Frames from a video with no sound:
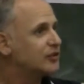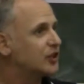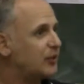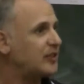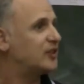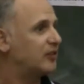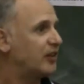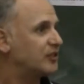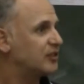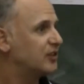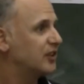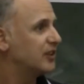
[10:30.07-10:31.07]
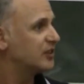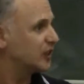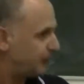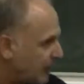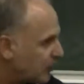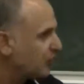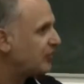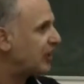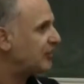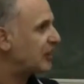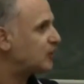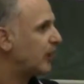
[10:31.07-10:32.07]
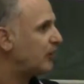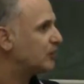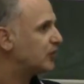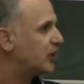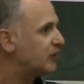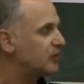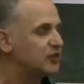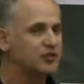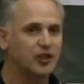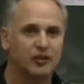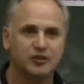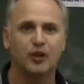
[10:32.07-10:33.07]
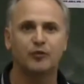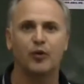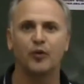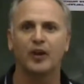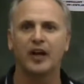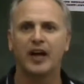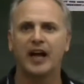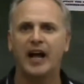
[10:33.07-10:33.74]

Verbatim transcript: to the rest of us to spend on the National Health Service and so on and so forth.